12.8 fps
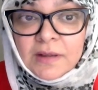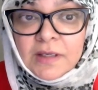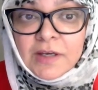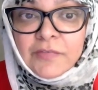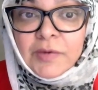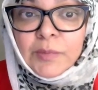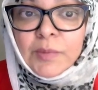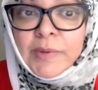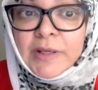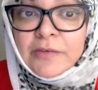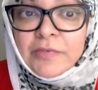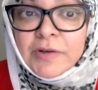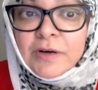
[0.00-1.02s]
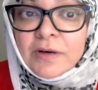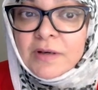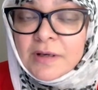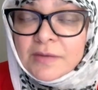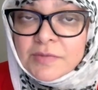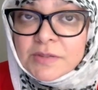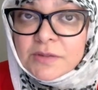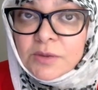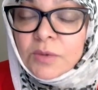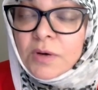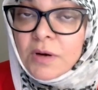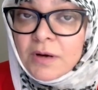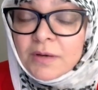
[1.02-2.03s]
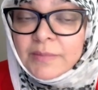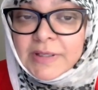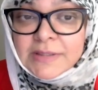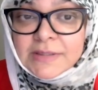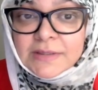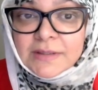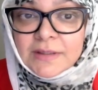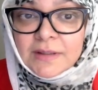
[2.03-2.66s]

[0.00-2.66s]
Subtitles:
if it will benefit our nafs or harm it.